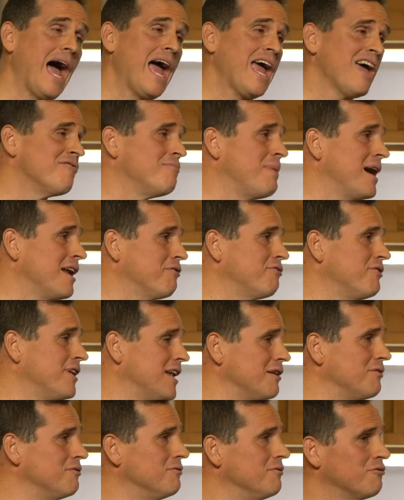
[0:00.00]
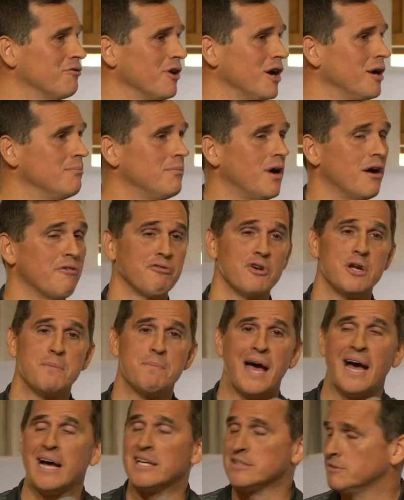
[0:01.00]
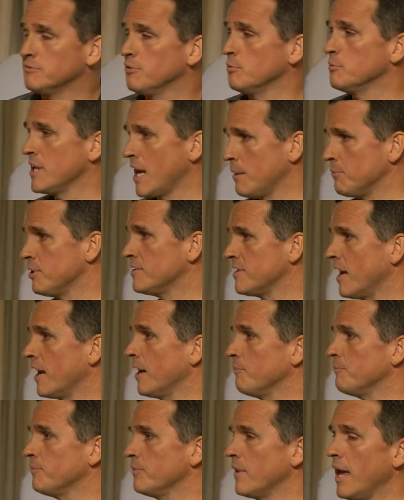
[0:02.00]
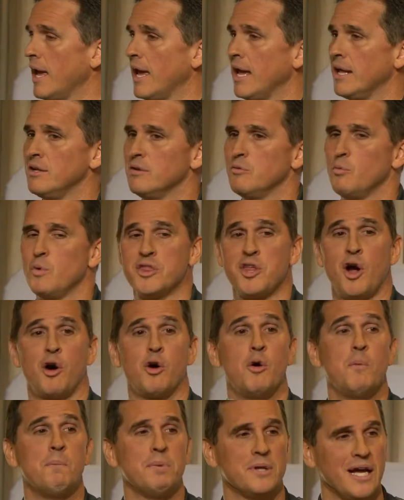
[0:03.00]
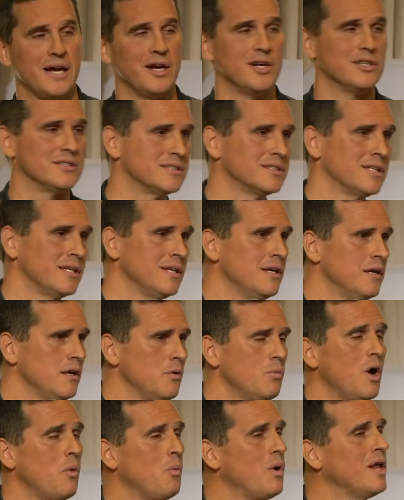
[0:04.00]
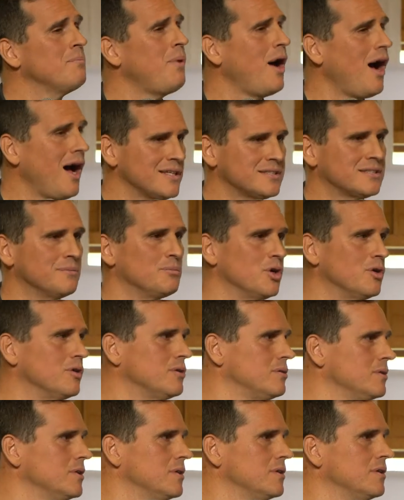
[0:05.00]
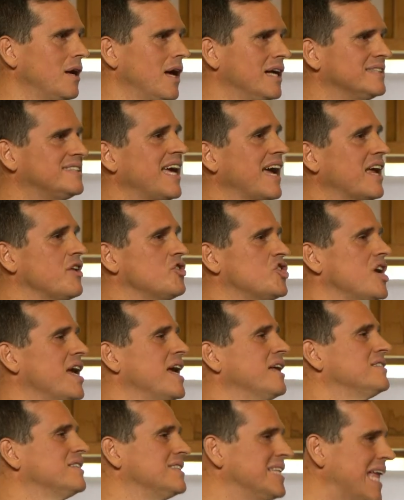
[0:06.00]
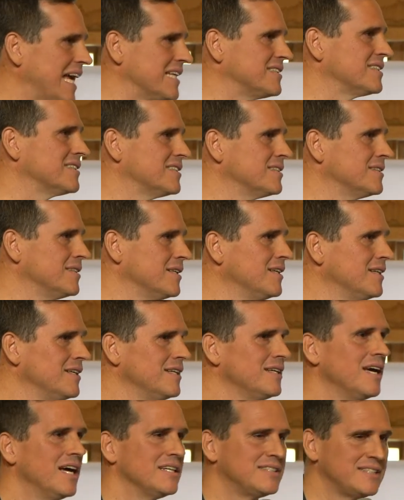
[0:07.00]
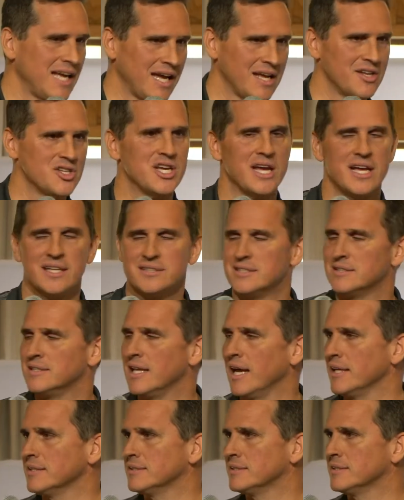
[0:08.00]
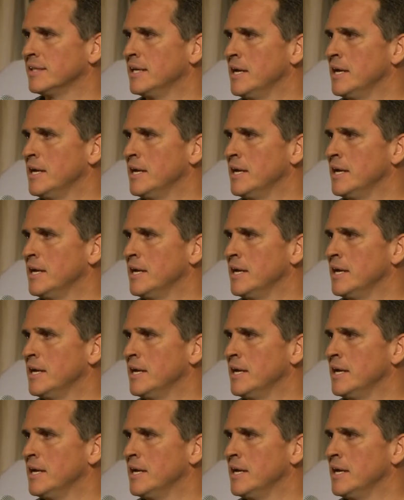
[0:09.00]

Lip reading: have benefited from a free pass from time to time. And with our own players, when possible, a second chance is nice. A second chance is nice.